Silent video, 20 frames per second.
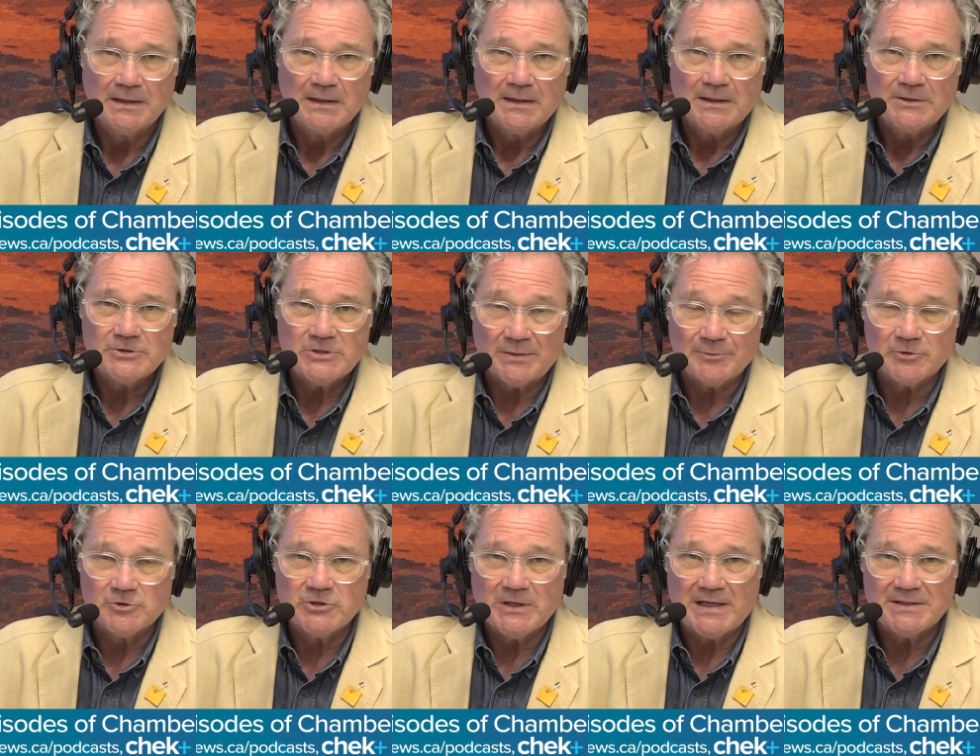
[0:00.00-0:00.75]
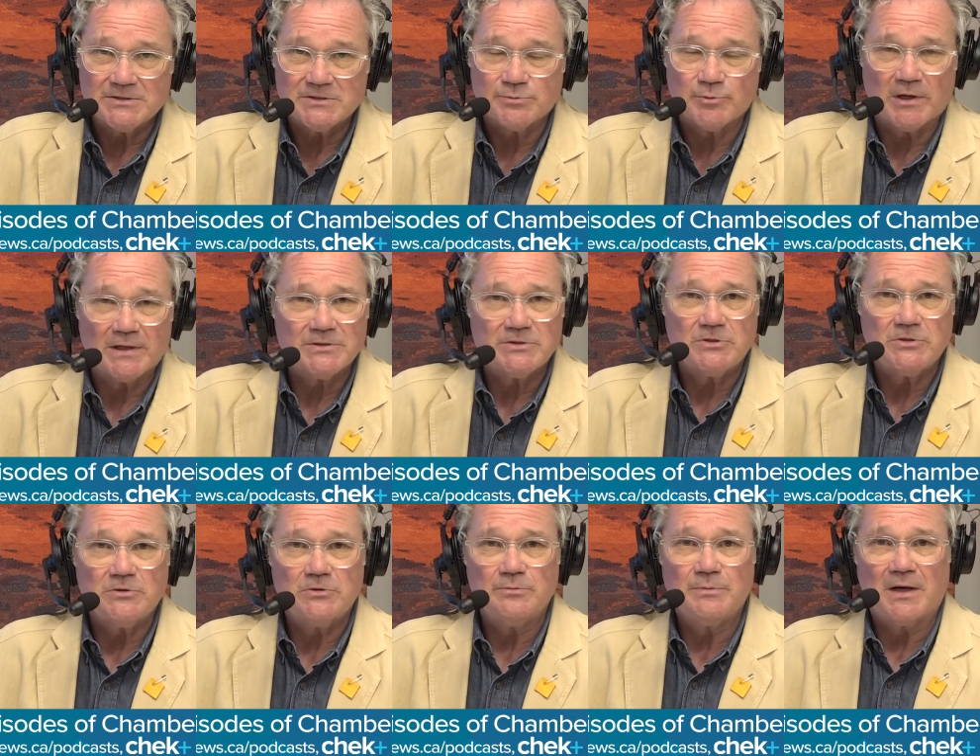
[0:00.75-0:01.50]
Chamber Chats is brought to
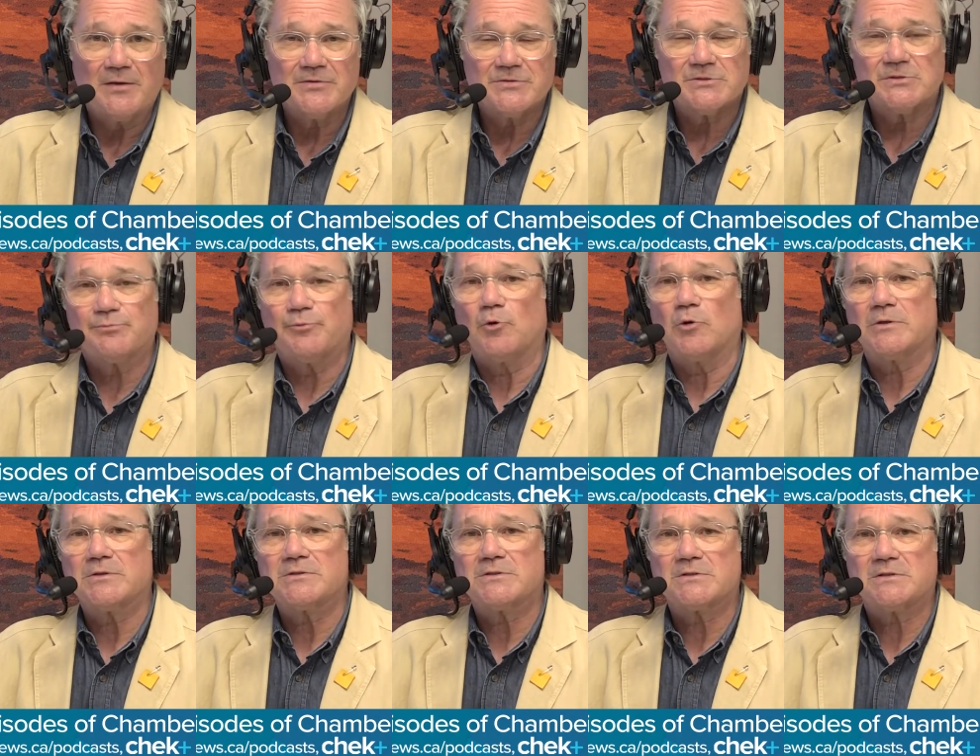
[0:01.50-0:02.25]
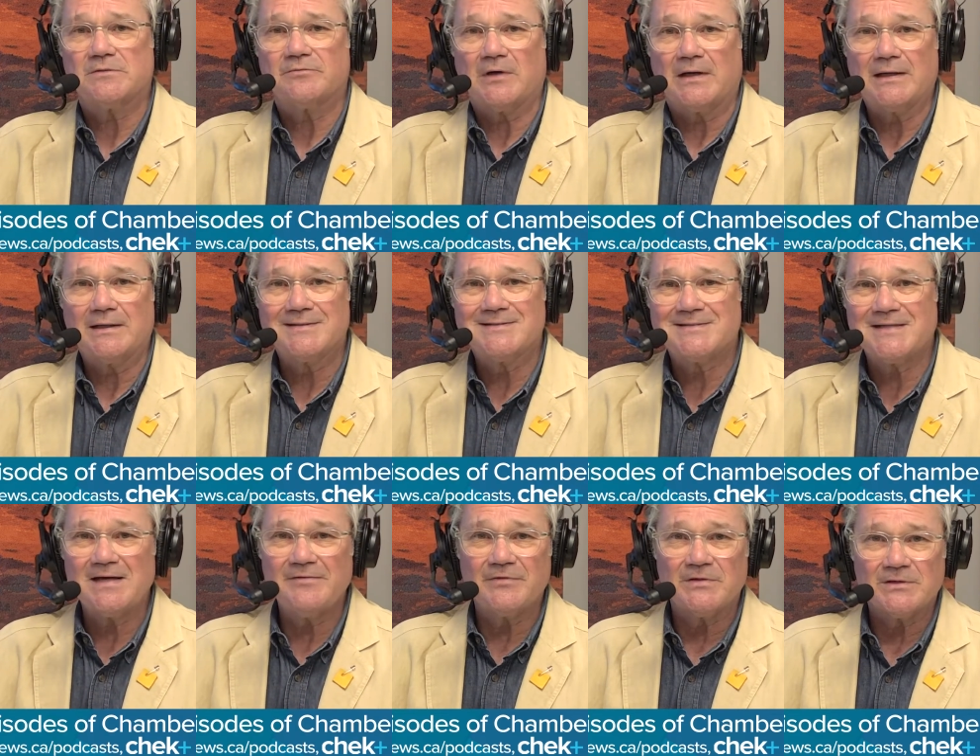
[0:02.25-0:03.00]
you by the supports of Island
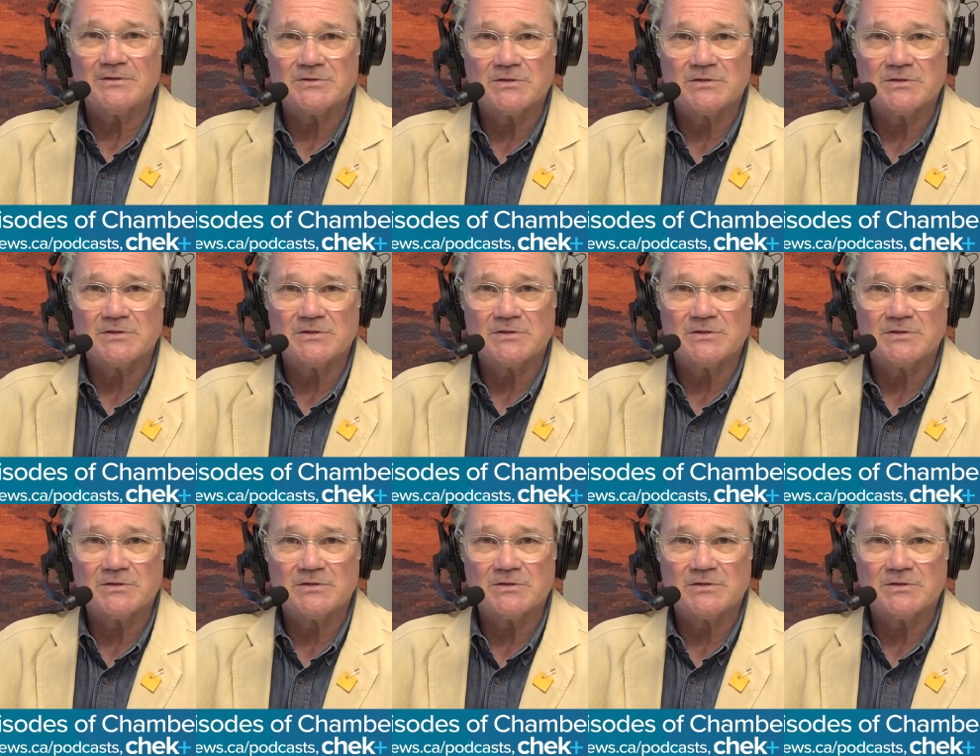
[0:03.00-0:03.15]
Savings,